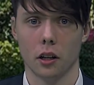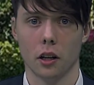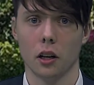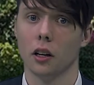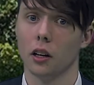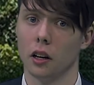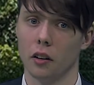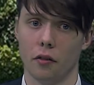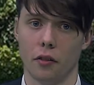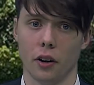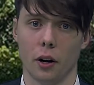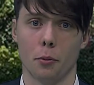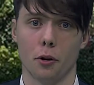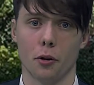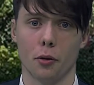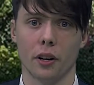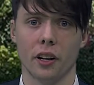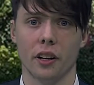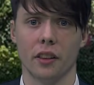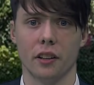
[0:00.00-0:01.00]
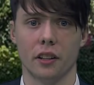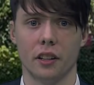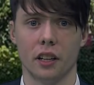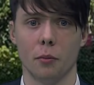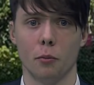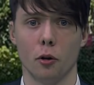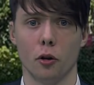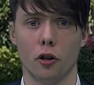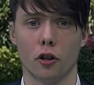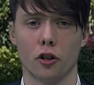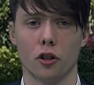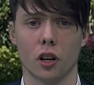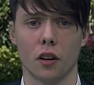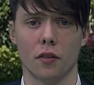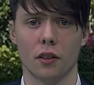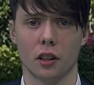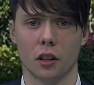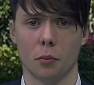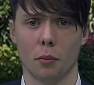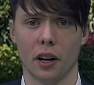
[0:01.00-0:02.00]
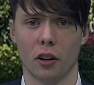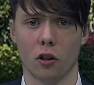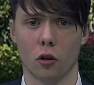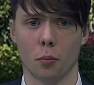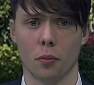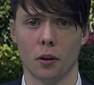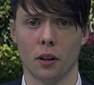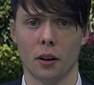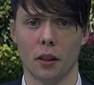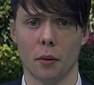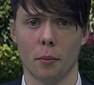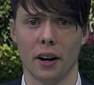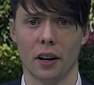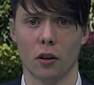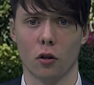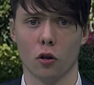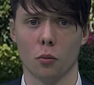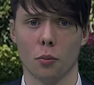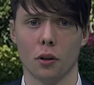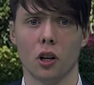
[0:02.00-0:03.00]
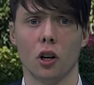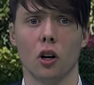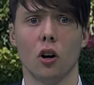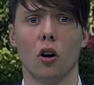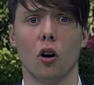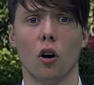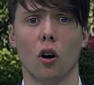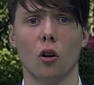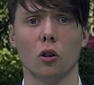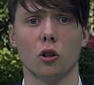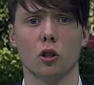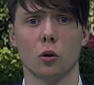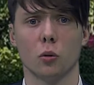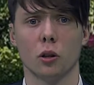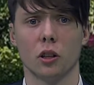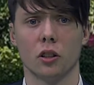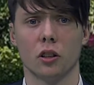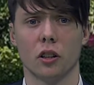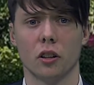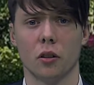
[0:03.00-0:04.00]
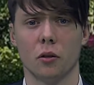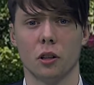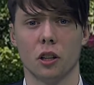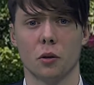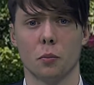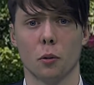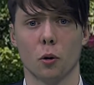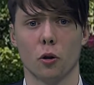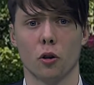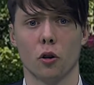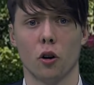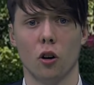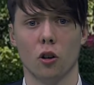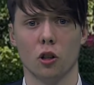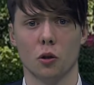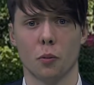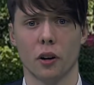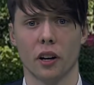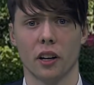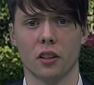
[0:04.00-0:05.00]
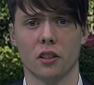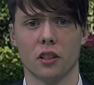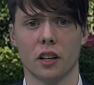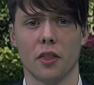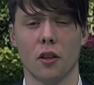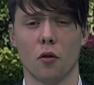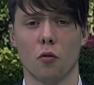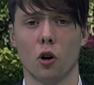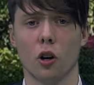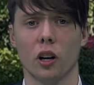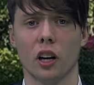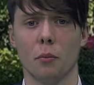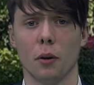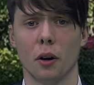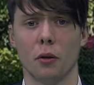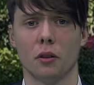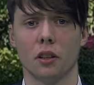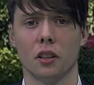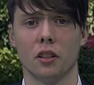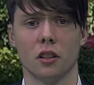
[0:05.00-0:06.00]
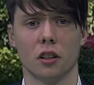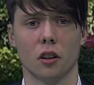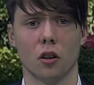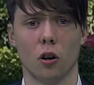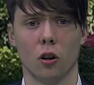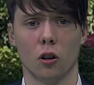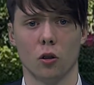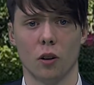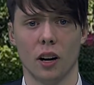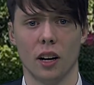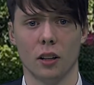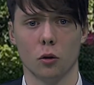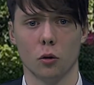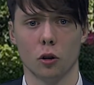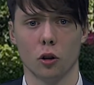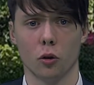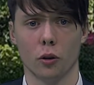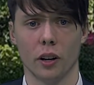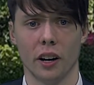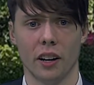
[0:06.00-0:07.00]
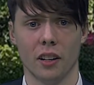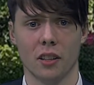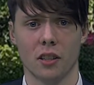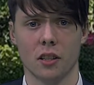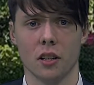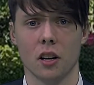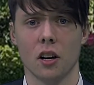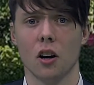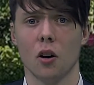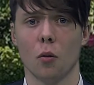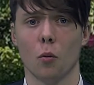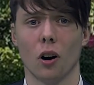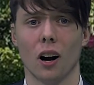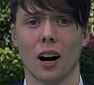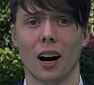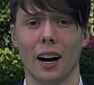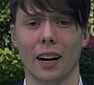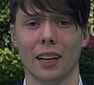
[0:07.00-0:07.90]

In February, the team who discovered the microbe also explored hot springs in the Rocky Mountains in Colorado, US, where high